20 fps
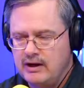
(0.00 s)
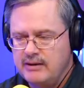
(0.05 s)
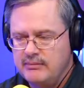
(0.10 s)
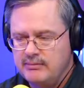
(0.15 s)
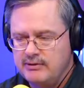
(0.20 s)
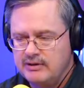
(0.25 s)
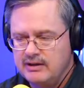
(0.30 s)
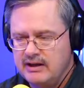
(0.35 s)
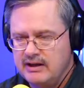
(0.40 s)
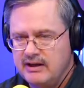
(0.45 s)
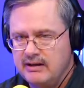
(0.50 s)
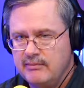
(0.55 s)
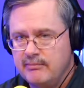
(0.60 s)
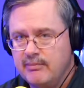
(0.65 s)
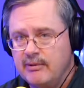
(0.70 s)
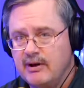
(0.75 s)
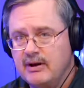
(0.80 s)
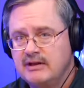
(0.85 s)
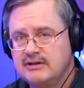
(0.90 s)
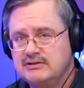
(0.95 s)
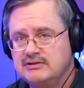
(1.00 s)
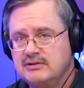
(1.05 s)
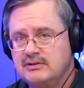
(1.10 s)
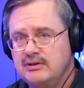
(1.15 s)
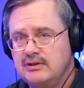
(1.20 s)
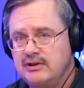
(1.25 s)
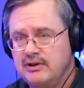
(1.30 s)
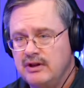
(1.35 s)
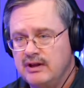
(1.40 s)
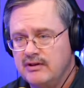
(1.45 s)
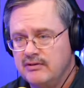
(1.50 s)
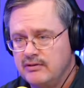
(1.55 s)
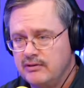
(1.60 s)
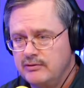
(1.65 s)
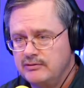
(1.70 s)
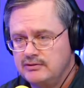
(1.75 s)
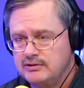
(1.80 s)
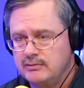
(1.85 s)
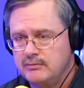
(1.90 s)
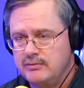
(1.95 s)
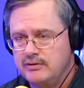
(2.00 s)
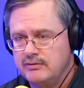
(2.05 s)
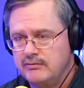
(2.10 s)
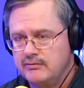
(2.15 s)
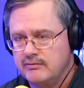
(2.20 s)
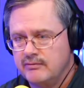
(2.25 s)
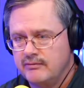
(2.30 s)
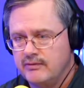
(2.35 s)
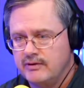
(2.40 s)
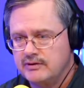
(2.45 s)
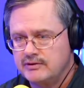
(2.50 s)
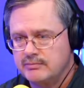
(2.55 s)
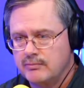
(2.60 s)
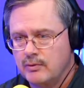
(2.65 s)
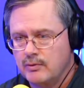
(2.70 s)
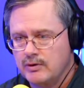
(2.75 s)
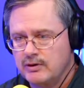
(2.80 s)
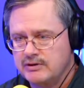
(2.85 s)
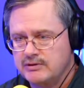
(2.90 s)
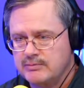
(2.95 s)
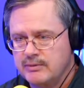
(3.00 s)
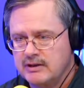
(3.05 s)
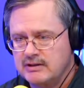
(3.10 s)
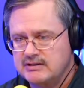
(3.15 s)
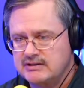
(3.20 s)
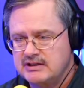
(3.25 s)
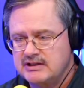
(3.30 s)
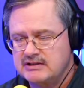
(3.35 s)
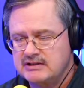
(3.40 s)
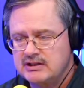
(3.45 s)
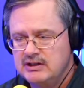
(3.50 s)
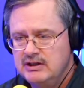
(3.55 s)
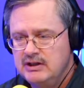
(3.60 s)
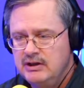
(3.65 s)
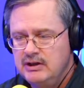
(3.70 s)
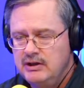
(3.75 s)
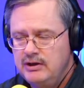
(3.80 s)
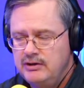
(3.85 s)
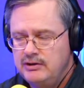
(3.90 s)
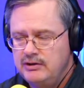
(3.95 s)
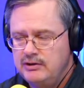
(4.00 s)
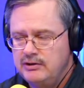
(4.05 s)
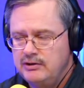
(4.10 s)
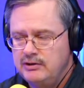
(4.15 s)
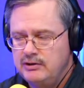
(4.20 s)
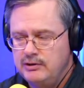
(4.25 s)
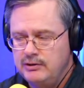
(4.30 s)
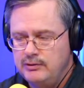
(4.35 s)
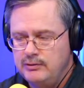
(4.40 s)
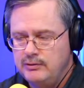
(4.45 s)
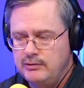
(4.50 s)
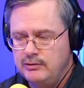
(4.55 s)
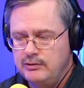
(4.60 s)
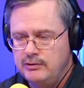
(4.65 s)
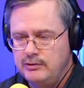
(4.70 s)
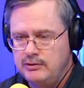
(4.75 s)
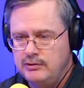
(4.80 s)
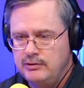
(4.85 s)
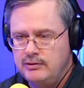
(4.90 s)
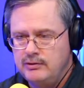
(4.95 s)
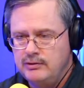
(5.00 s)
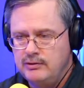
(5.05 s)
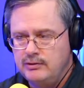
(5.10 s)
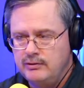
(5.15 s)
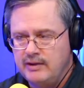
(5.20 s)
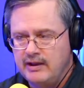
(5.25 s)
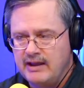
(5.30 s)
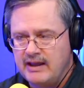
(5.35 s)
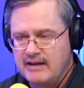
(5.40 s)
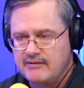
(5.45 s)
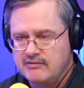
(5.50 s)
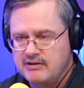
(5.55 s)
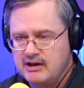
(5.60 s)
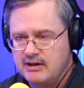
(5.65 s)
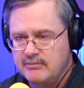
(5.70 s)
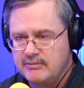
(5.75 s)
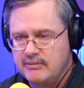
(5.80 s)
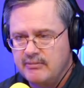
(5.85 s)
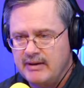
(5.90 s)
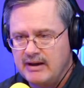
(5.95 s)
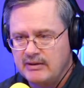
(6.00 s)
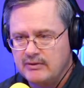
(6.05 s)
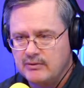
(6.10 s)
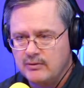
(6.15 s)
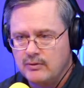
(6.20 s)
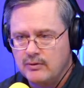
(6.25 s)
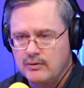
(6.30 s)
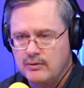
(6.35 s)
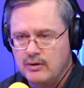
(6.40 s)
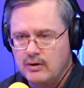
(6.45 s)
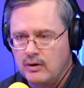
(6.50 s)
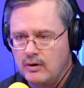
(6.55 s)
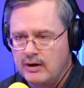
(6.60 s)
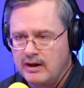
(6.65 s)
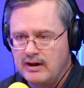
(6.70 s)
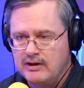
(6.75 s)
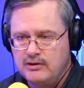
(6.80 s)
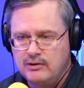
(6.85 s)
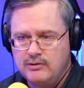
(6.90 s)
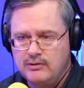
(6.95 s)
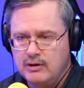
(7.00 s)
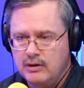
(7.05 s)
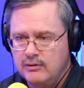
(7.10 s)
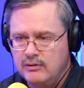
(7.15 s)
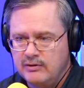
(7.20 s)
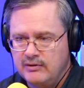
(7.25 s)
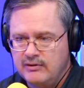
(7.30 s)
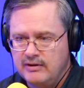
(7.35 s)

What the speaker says: able to get an appraisal and you get through someone in the reverse mortgage process, do they have to come to Mount Dora, or can you go to